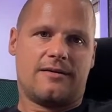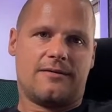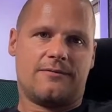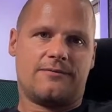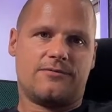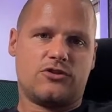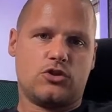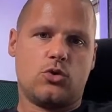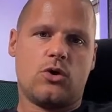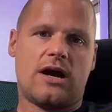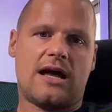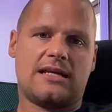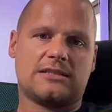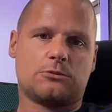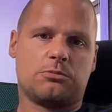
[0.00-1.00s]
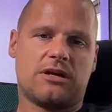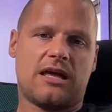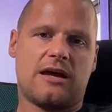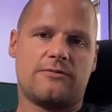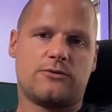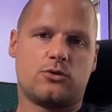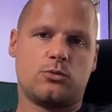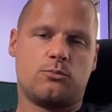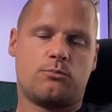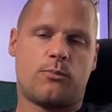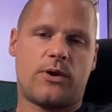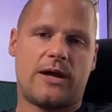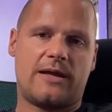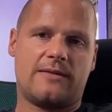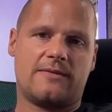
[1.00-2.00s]
US will have to
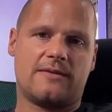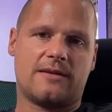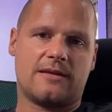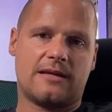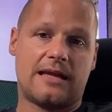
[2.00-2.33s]
print a